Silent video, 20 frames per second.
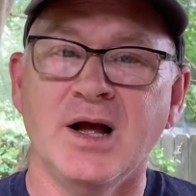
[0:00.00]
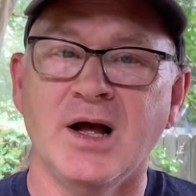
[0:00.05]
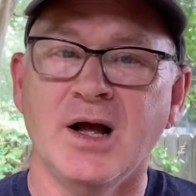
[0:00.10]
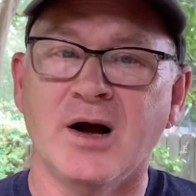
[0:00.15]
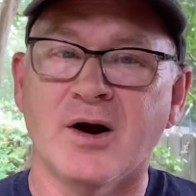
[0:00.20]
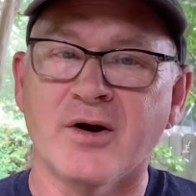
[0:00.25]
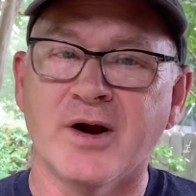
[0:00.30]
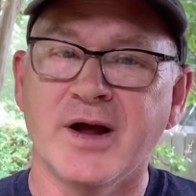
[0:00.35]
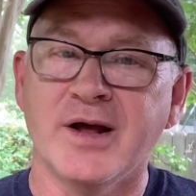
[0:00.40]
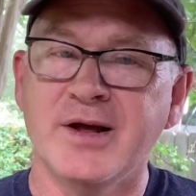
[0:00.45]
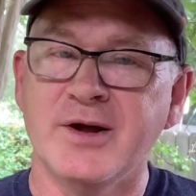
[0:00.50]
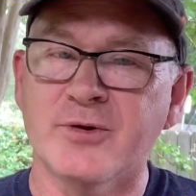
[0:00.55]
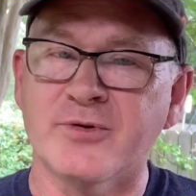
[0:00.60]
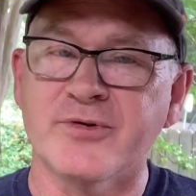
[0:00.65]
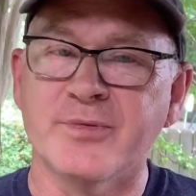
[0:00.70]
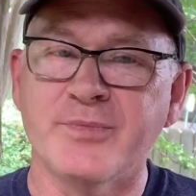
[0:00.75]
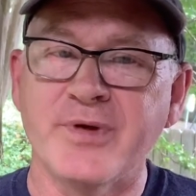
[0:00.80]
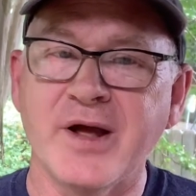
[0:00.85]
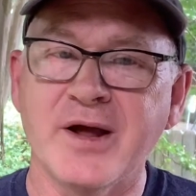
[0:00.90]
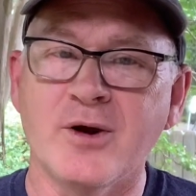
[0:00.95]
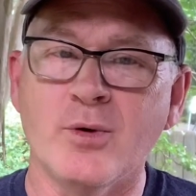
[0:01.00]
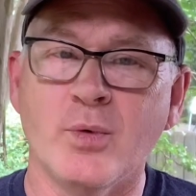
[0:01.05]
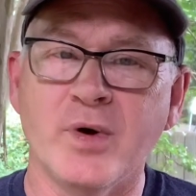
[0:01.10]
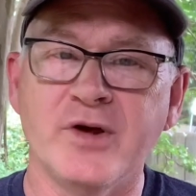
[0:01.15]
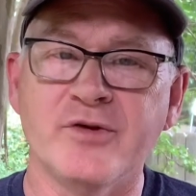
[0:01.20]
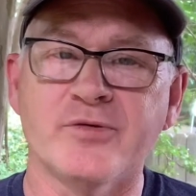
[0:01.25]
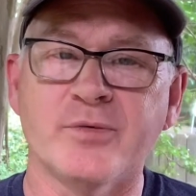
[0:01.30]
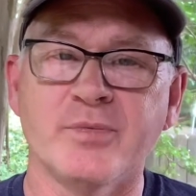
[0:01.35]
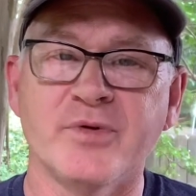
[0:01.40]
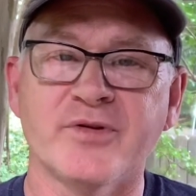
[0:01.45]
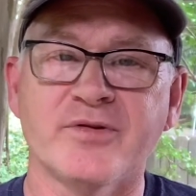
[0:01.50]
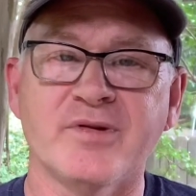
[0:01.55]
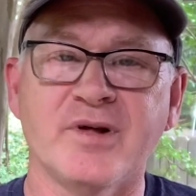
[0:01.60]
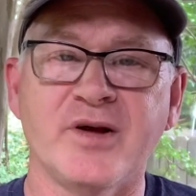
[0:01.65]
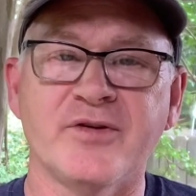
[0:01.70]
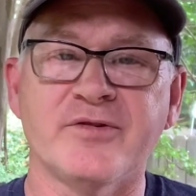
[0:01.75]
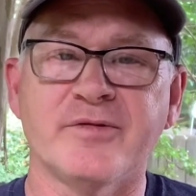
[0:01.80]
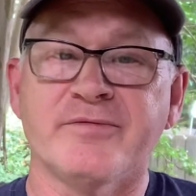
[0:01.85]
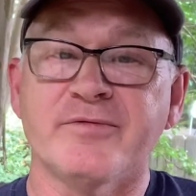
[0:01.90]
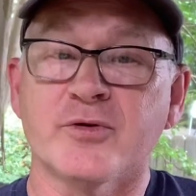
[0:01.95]
All right, here's some takeaways from this
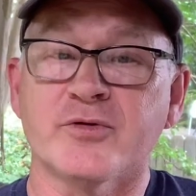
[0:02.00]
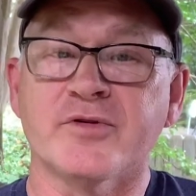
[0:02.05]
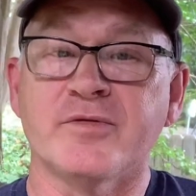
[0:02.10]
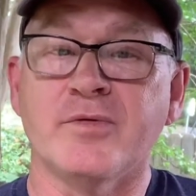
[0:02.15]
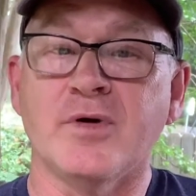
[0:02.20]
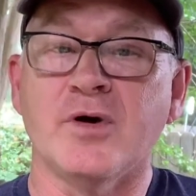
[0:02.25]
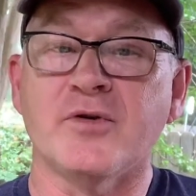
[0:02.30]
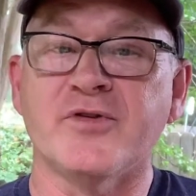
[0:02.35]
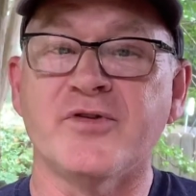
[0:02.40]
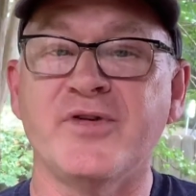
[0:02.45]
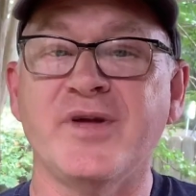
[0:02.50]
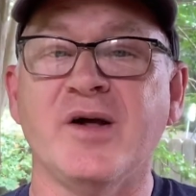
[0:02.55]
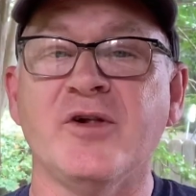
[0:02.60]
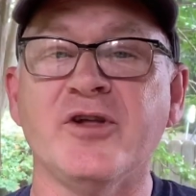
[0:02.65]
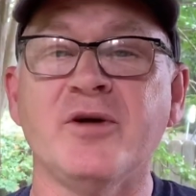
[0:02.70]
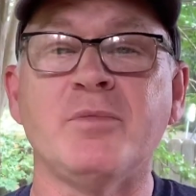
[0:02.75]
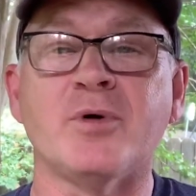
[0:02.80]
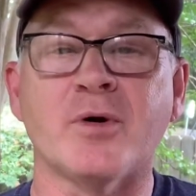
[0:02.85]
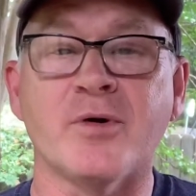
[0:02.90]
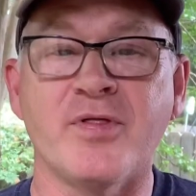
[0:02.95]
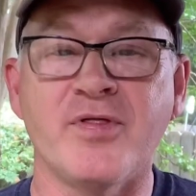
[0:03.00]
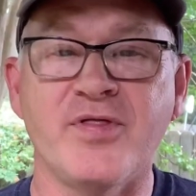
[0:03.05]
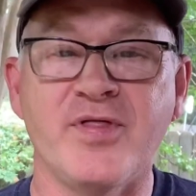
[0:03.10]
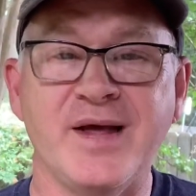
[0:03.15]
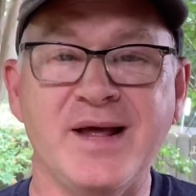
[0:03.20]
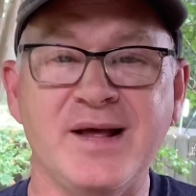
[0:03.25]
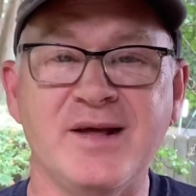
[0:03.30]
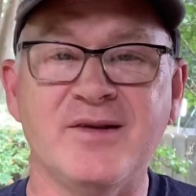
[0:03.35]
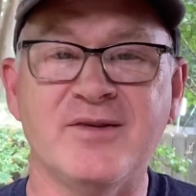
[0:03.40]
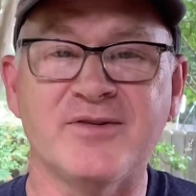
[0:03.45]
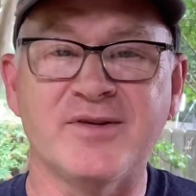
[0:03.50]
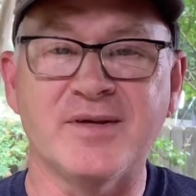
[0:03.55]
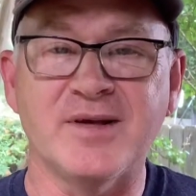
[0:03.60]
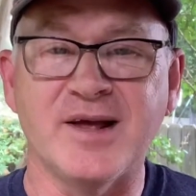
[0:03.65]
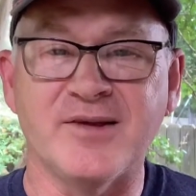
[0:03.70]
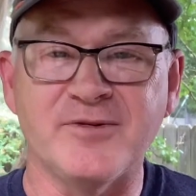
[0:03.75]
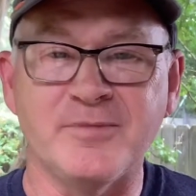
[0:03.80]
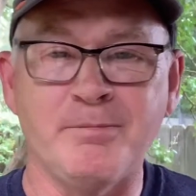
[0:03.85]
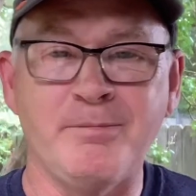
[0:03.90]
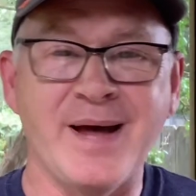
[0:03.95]
lesson. First of all, seldom are things
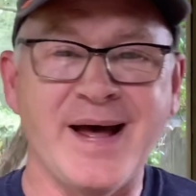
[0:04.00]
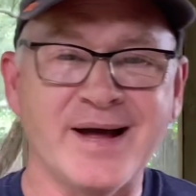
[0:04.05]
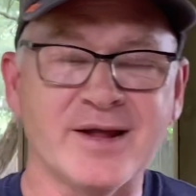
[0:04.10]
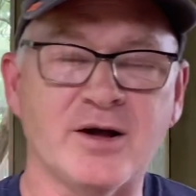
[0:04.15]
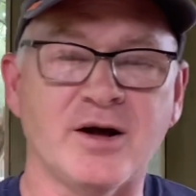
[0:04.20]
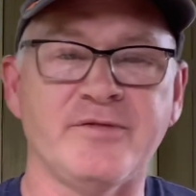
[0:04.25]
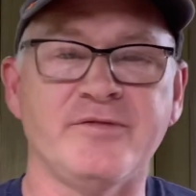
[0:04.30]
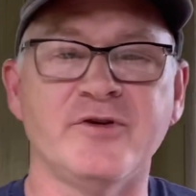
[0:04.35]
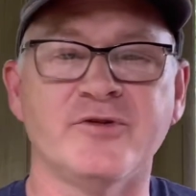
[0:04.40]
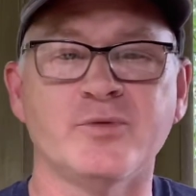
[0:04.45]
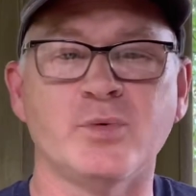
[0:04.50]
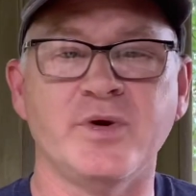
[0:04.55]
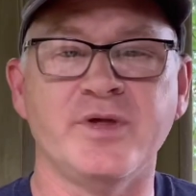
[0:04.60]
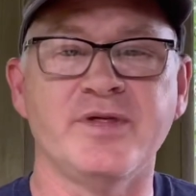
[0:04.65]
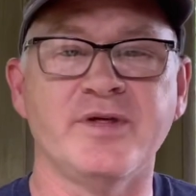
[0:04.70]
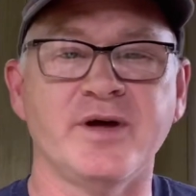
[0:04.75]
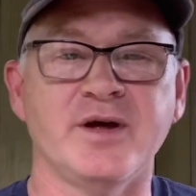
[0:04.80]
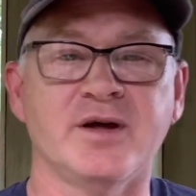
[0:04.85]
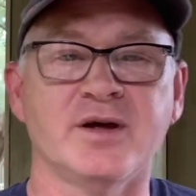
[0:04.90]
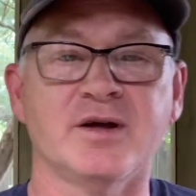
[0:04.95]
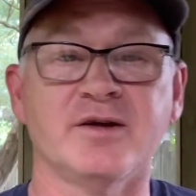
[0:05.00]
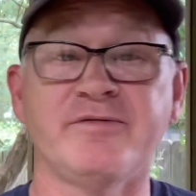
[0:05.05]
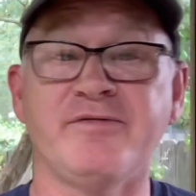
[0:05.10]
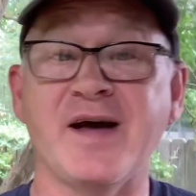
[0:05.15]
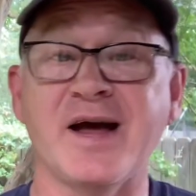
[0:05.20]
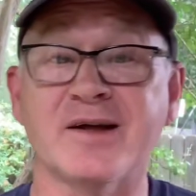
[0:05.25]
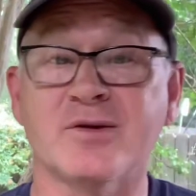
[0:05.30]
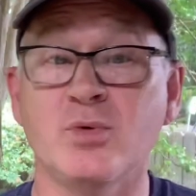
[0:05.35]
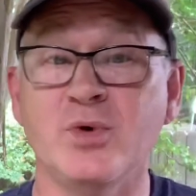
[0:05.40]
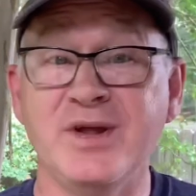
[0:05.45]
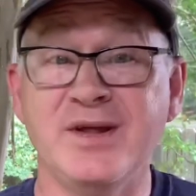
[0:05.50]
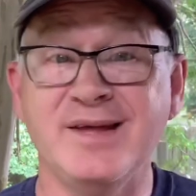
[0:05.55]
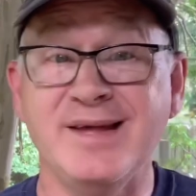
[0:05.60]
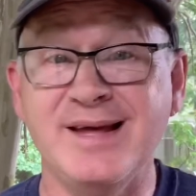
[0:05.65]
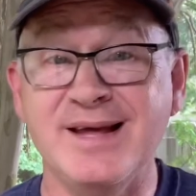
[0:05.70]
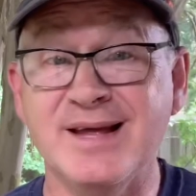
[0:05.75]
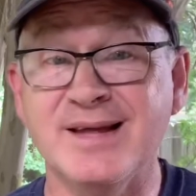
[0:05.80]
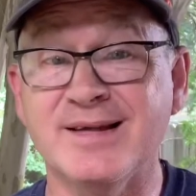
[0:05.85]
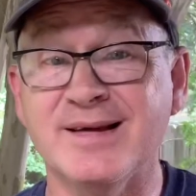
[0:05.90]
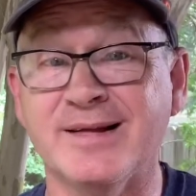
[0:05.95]
as bad off as we think. In fact, we
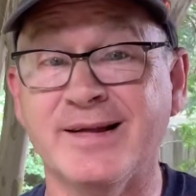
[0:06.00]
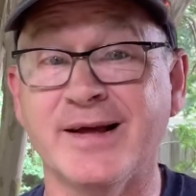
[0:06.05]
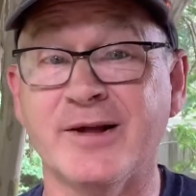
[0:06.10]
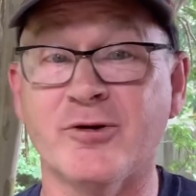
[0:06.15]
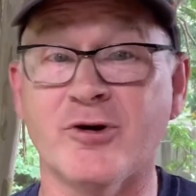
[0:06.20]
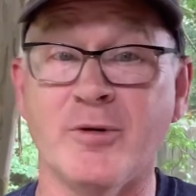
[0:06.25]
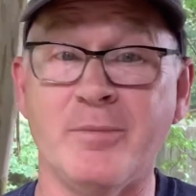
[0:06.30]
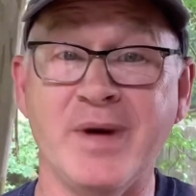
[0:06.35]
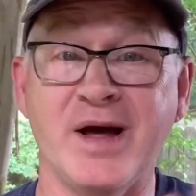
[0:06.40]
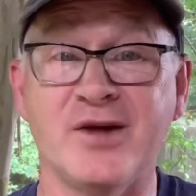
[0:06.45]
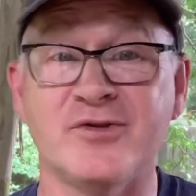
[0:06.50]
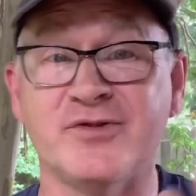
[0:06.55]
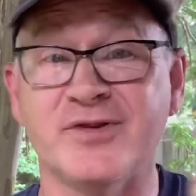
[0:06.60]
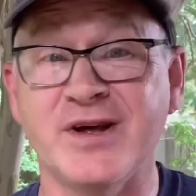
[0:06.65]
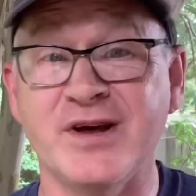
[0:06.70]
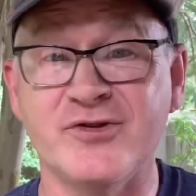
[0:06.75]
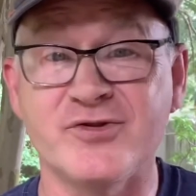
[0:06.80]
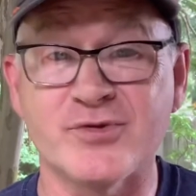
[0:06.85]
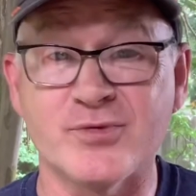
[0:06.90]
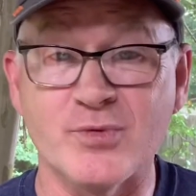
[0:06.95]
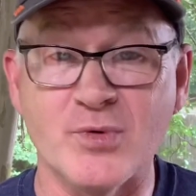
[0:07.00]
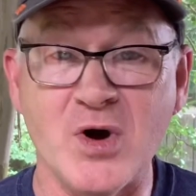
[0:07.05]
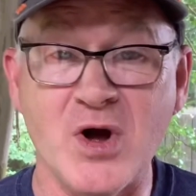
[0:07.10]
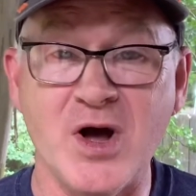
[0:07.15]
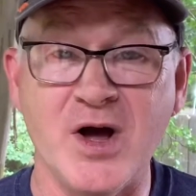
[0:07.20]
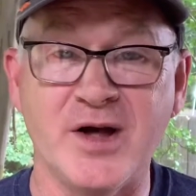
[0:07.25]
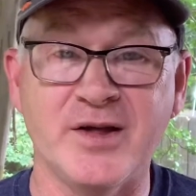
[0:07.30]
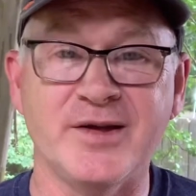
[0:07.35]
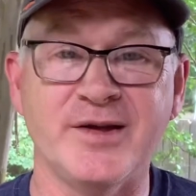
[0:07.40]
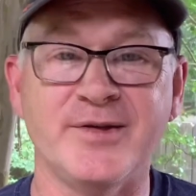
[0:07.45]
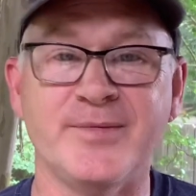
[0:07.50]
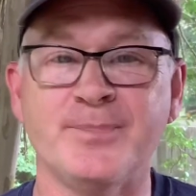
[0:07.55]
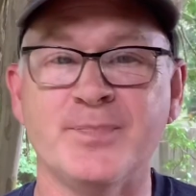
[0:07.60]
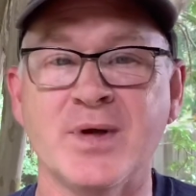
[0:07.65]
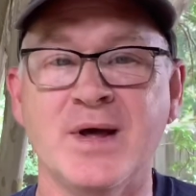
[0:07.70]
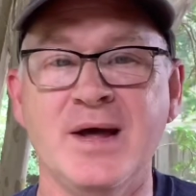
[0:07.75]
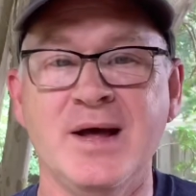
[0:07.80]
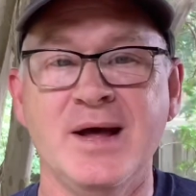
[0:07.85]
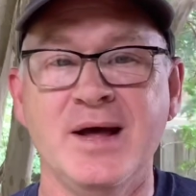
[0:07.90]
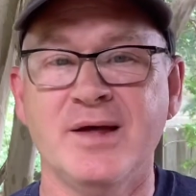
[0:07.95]
tend to let our imagination run and
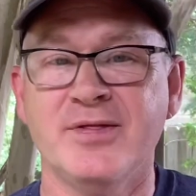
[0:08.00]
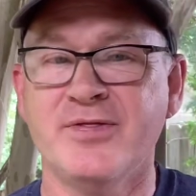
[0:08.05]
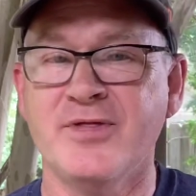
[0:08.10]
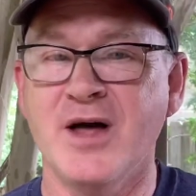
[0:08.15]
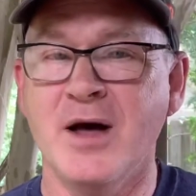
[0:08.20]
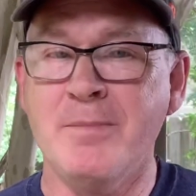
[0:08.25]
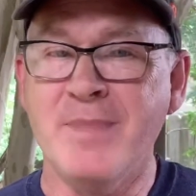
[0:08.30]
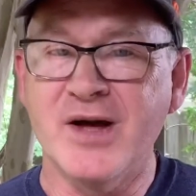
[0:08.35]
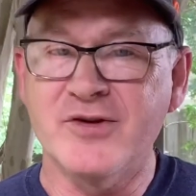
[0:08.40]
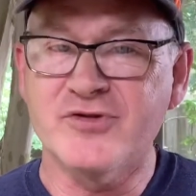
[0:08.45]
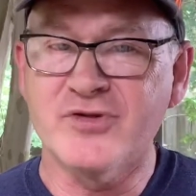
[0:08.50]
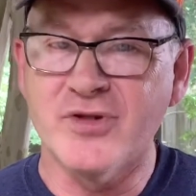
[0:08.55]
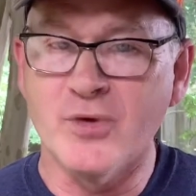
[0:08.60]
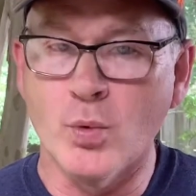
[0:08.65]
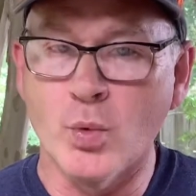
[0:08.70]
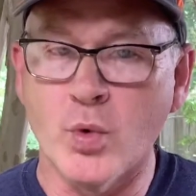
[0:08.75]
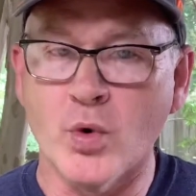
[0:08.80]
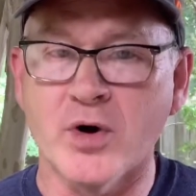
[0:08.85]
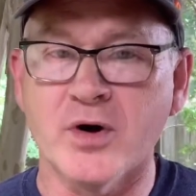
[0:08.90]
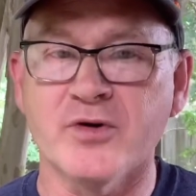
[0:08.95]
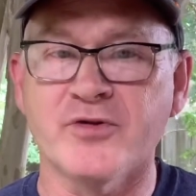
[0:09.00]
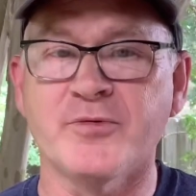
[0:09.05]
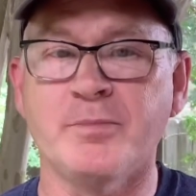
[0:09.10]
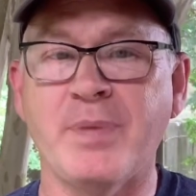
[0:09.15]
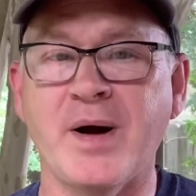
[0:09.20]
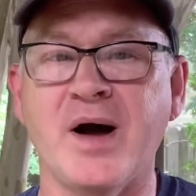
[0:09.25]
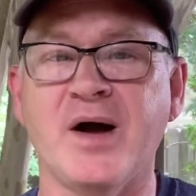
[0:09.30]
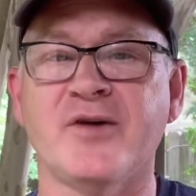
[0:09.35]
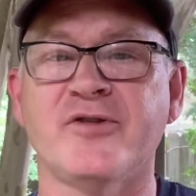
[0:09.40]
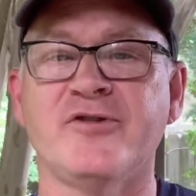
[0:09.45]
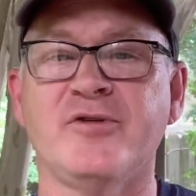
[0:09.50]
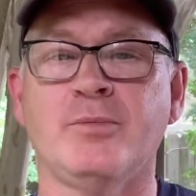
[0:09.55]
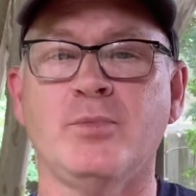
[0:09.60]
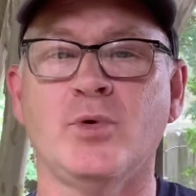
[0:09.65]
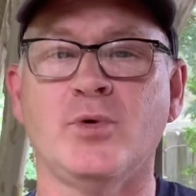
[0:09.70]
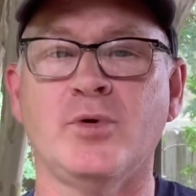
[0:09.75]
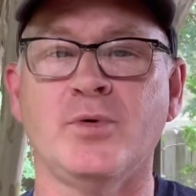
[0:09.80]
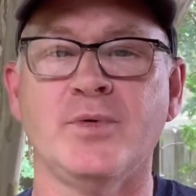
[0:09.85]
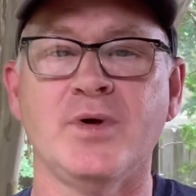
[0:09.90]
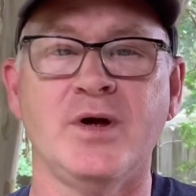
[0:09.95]
imagine the worst
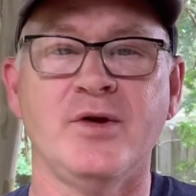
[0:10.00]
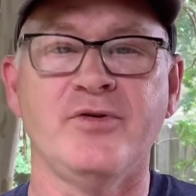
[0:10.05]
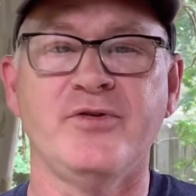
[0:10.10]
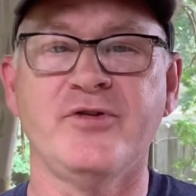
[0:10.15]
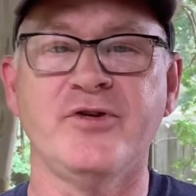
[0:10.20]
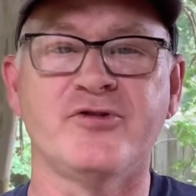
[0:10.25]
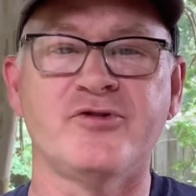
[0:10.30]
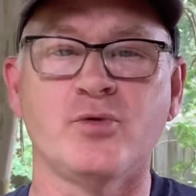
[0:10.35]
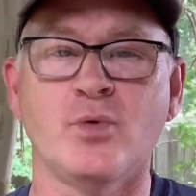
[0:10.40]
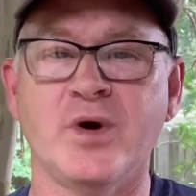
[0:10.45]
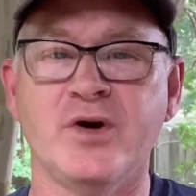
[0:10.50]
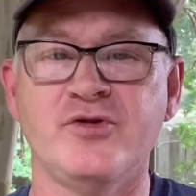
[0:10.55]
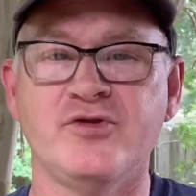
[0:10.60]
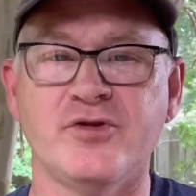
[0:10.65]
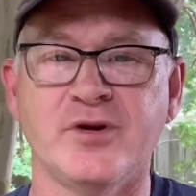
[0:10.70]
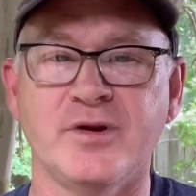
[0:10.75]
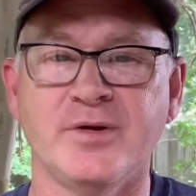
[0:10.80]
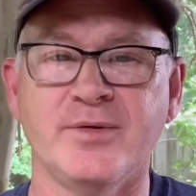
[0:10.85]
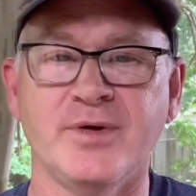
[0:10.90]
possible situation.